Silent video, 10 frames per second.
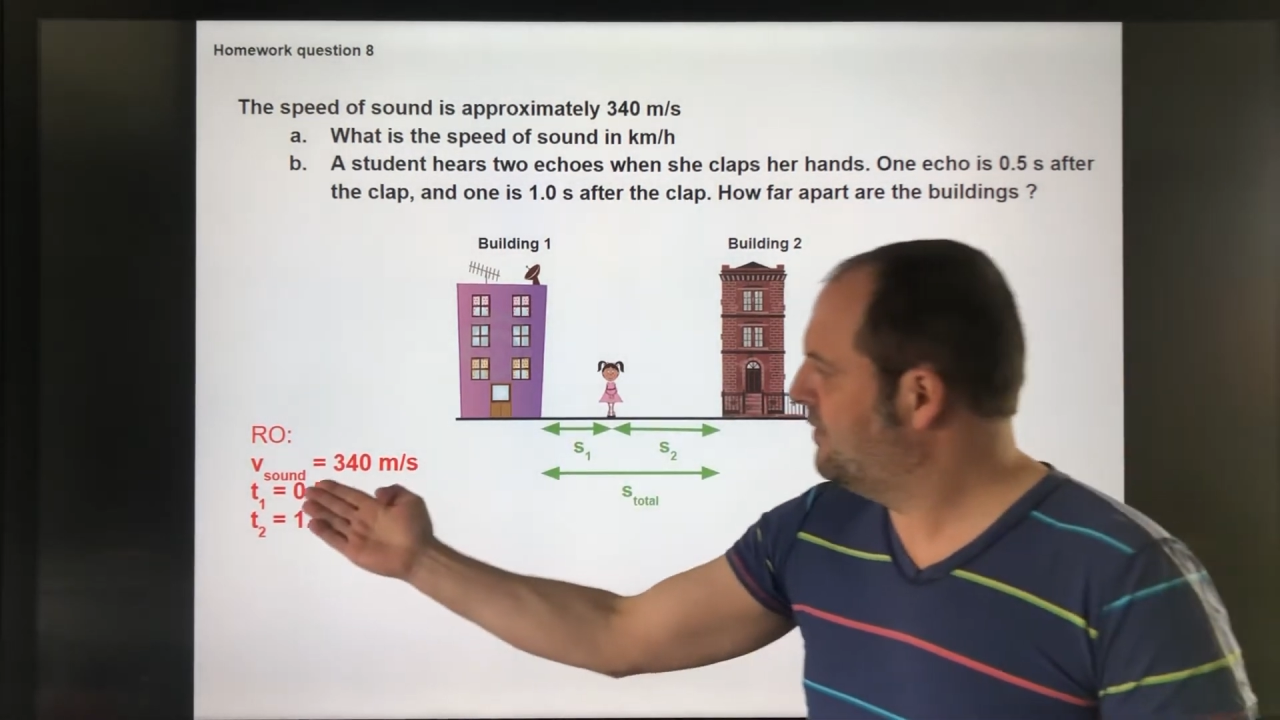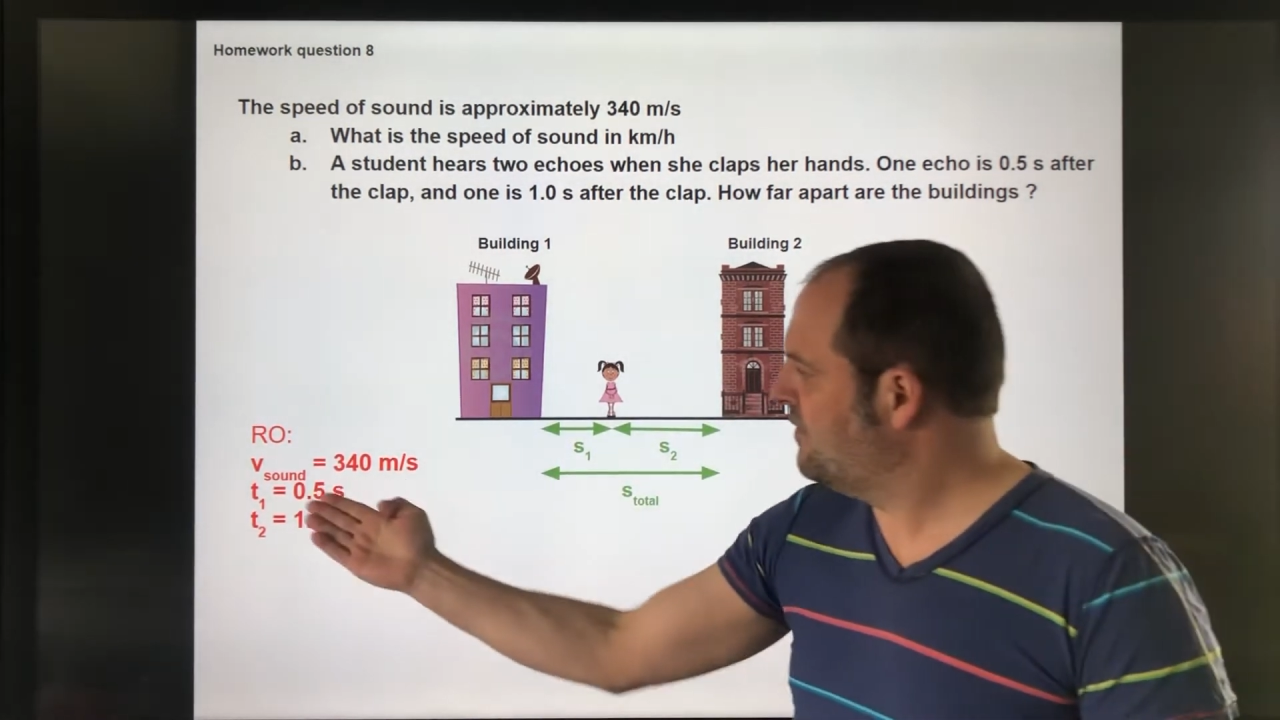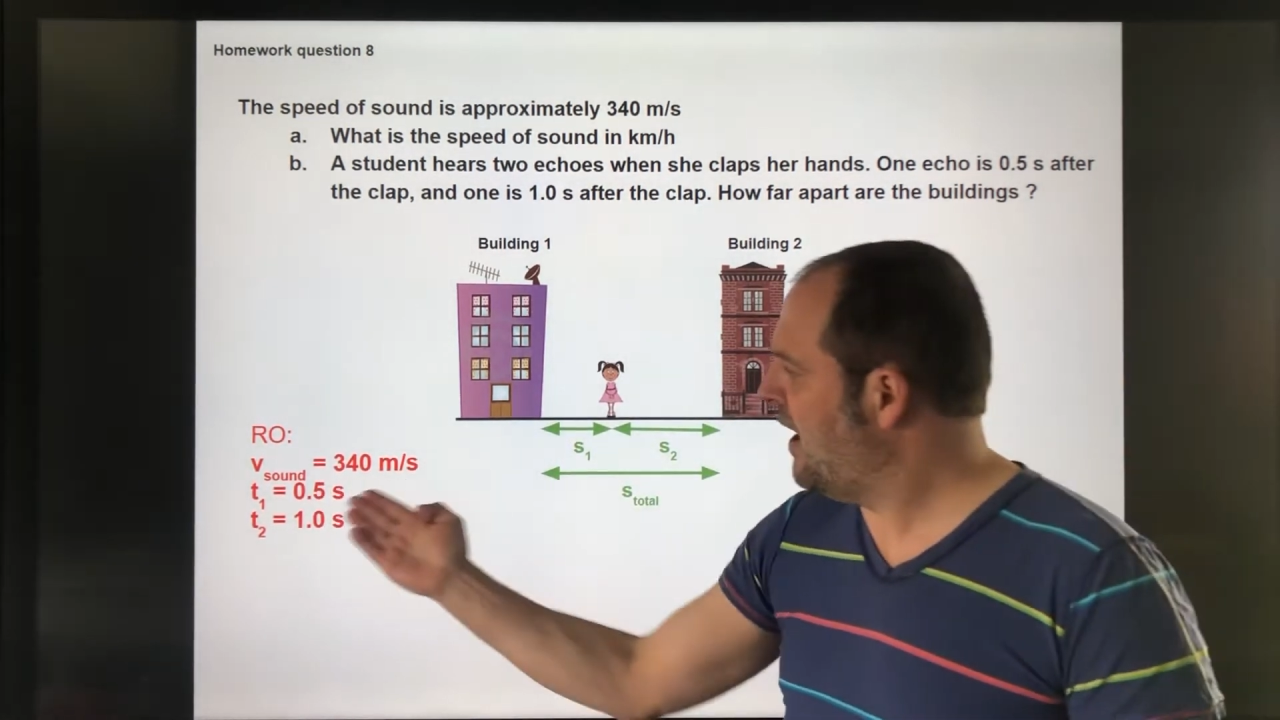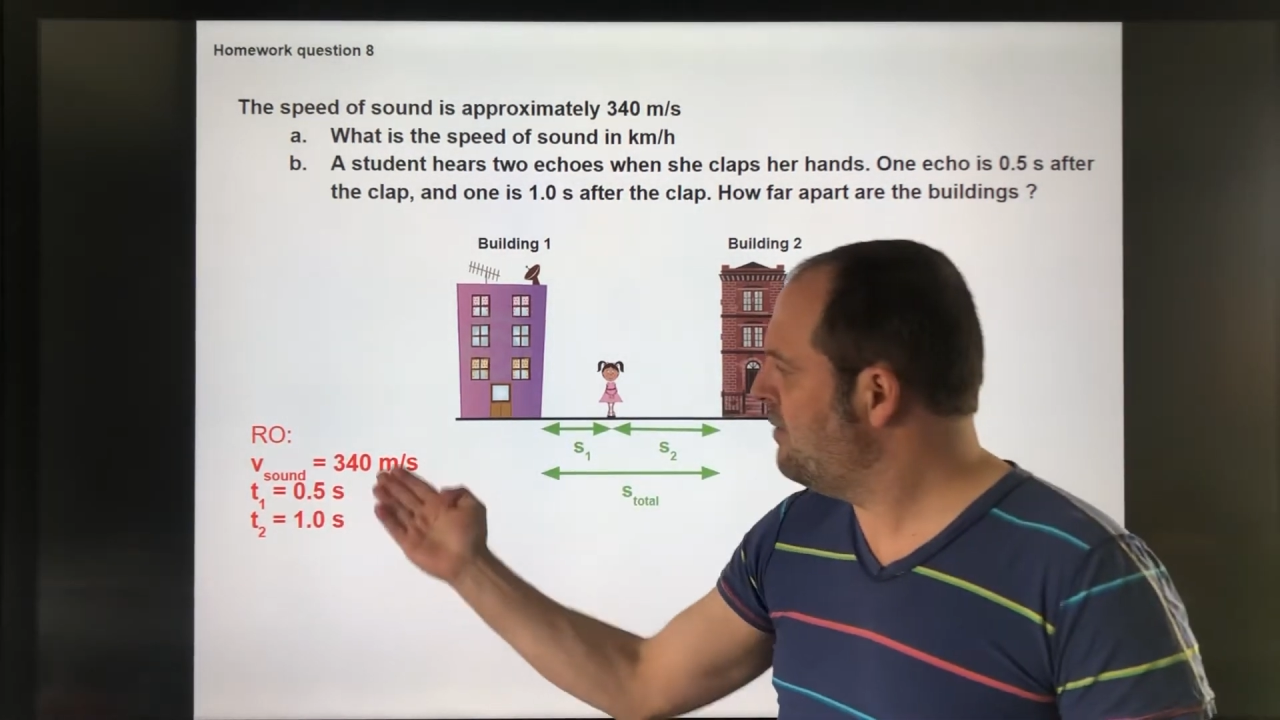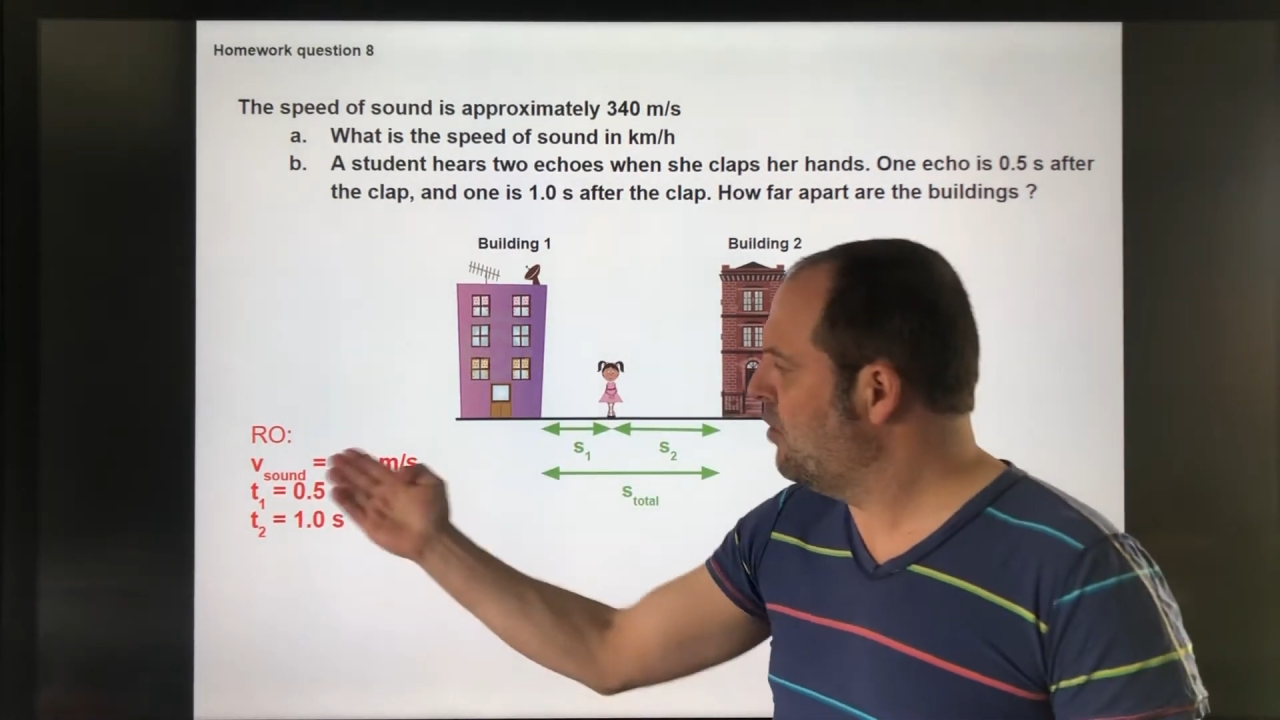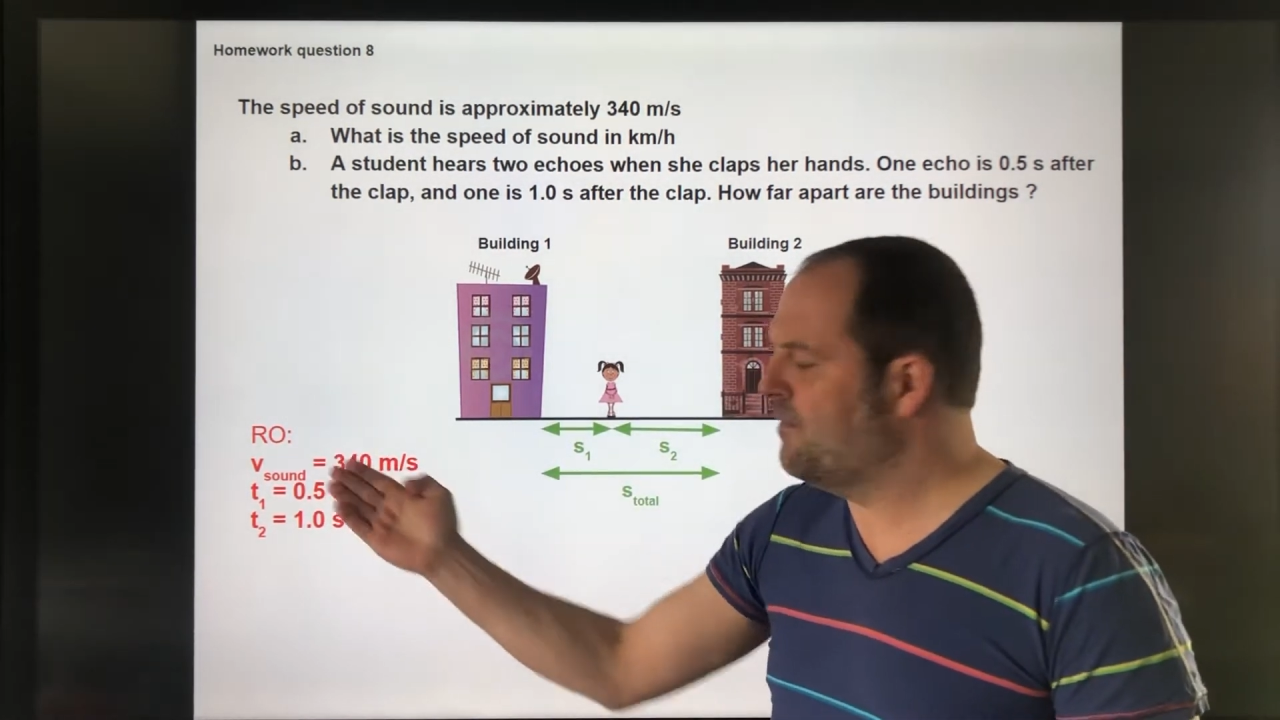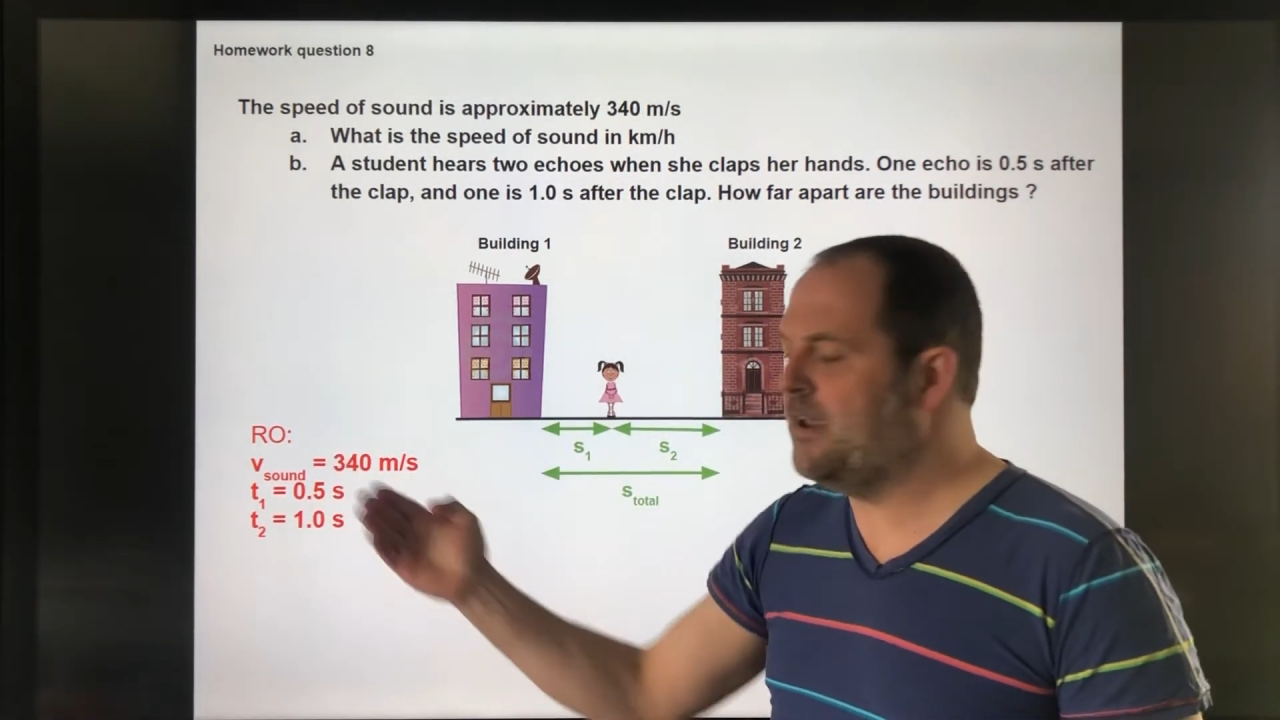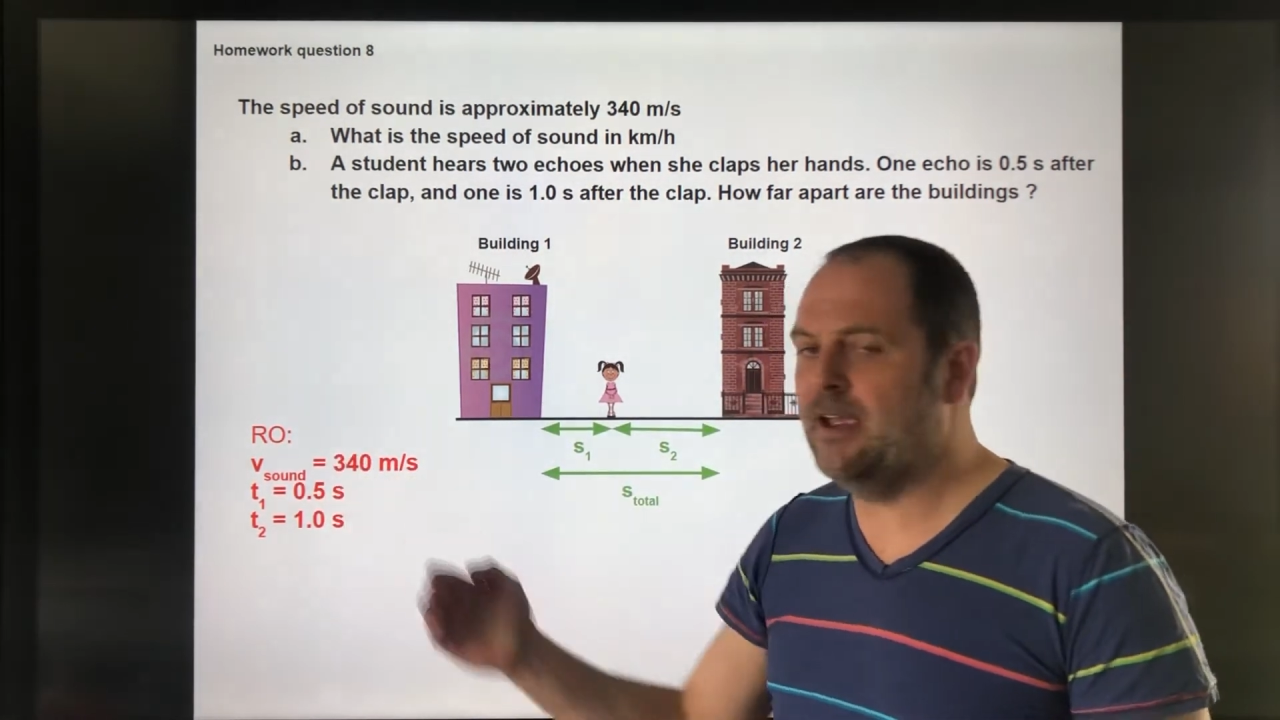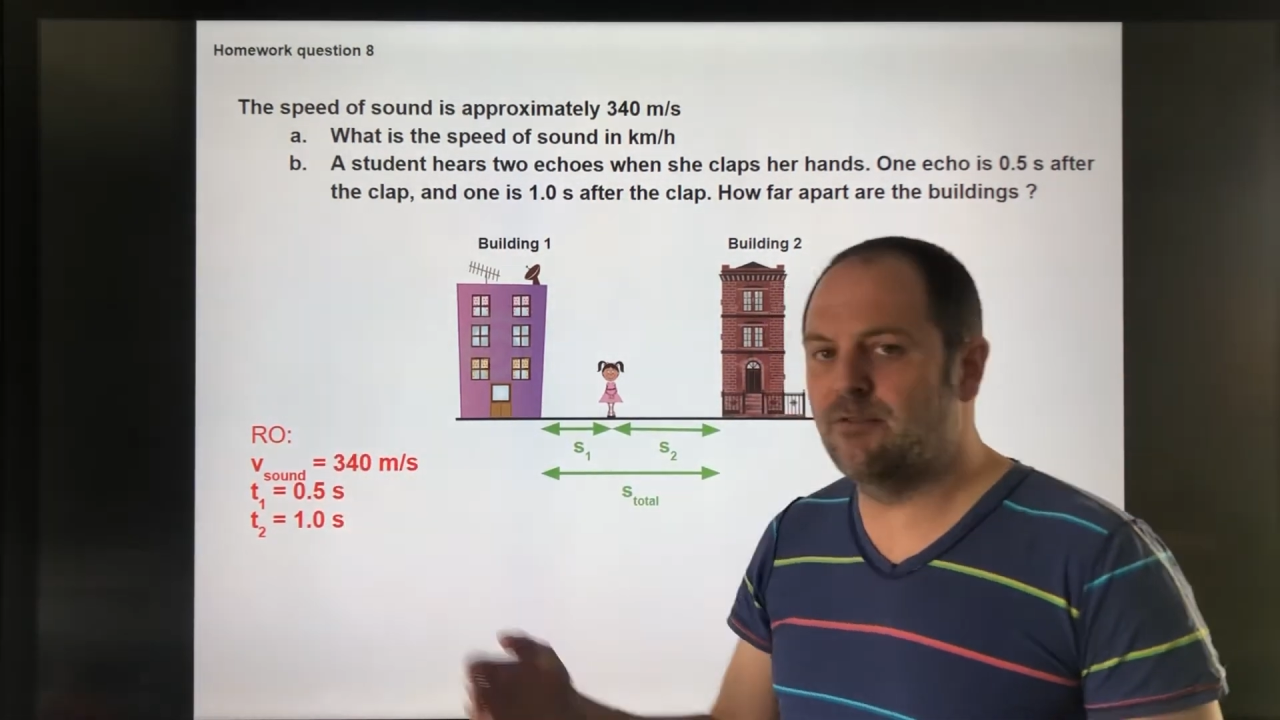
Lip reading: time over here